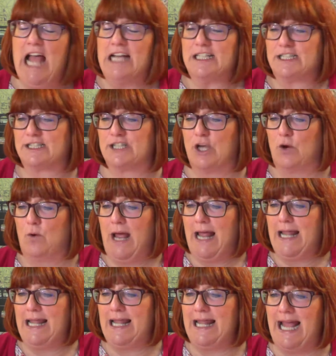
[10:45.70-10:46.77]
So
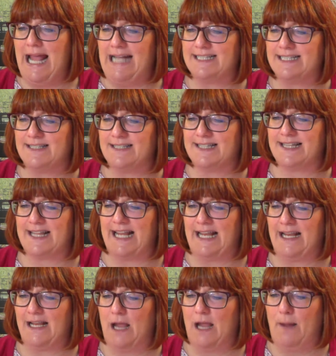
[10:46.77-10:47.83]
let us
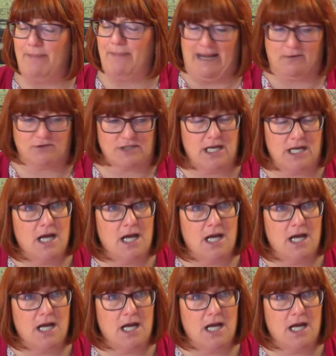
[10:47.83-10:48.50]
think about